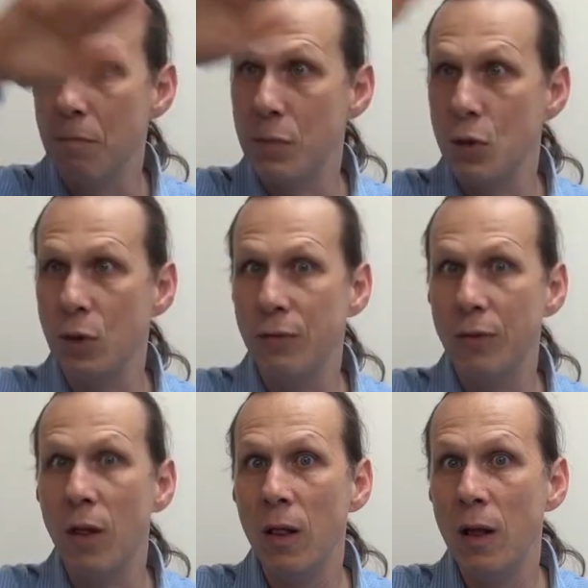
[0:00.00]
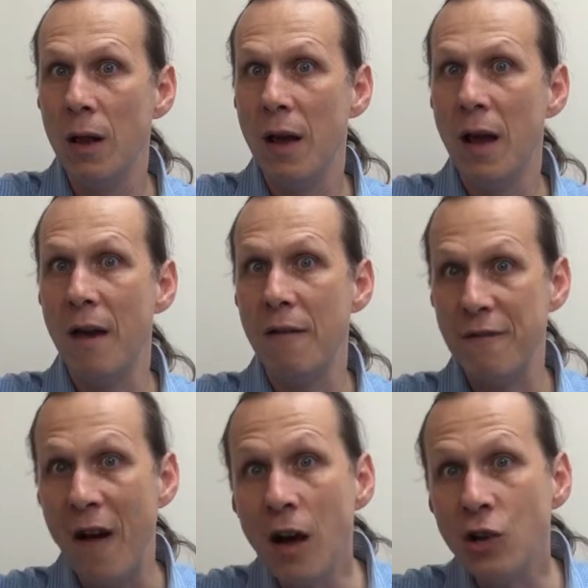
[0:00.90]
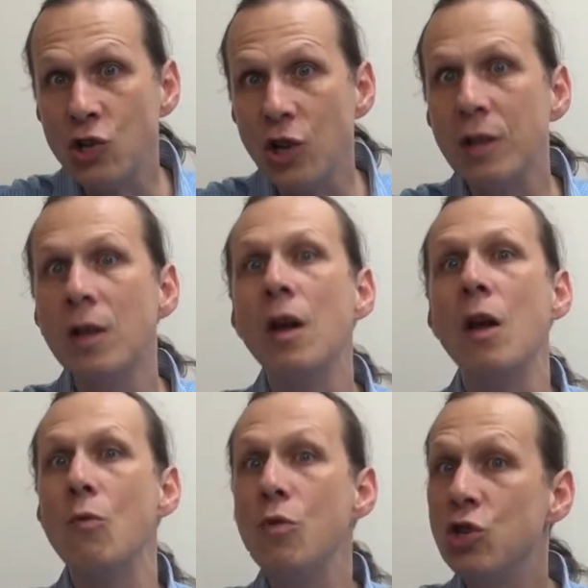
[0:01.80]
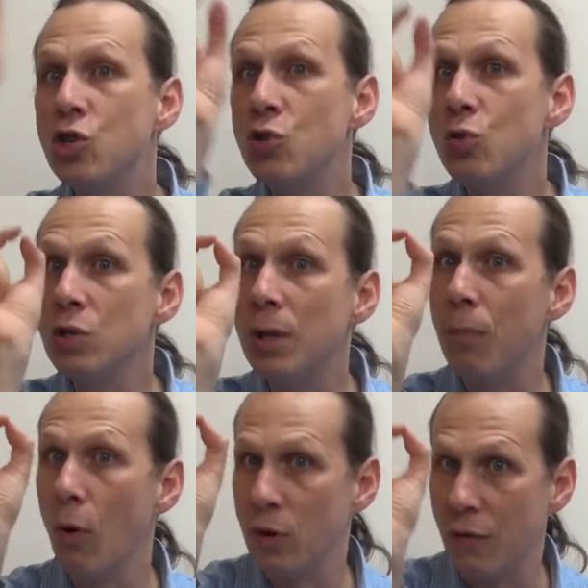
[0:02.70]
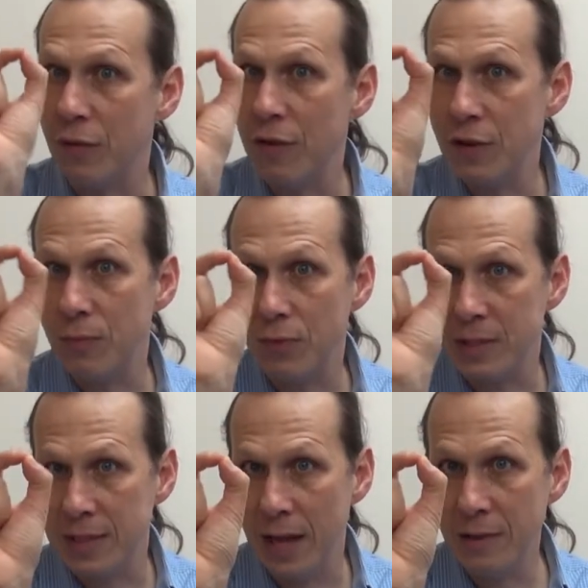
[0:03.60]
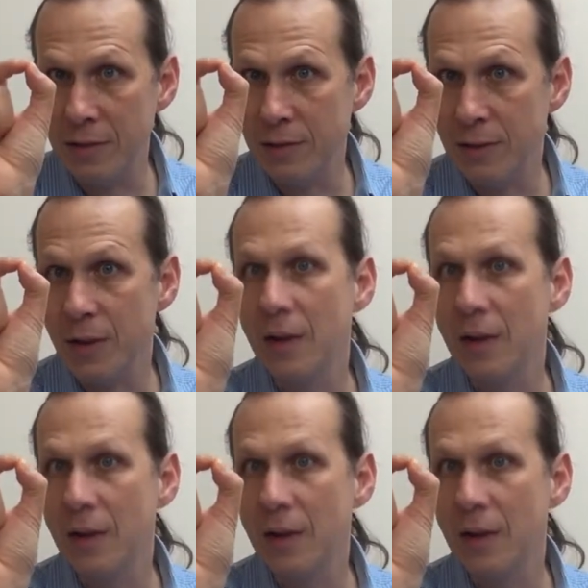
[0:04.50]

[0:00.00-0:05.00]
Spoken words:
beautiful function, we choose the point of 50%